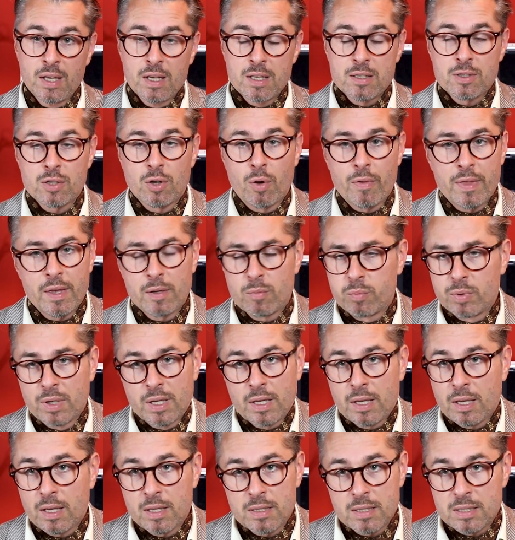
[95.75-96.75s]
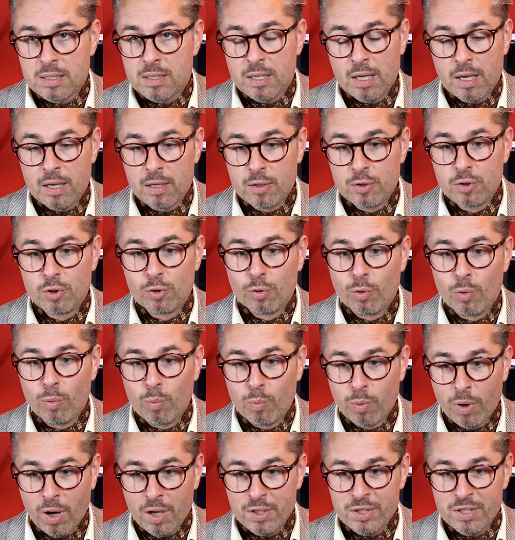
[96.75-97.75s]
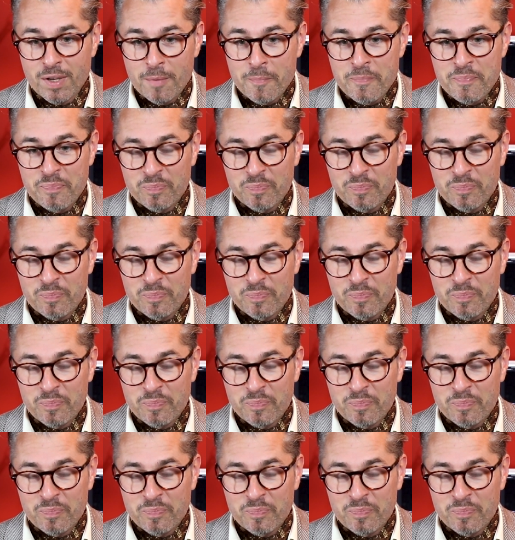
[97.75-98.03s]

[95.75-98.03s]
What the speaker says: so that we can say new watch.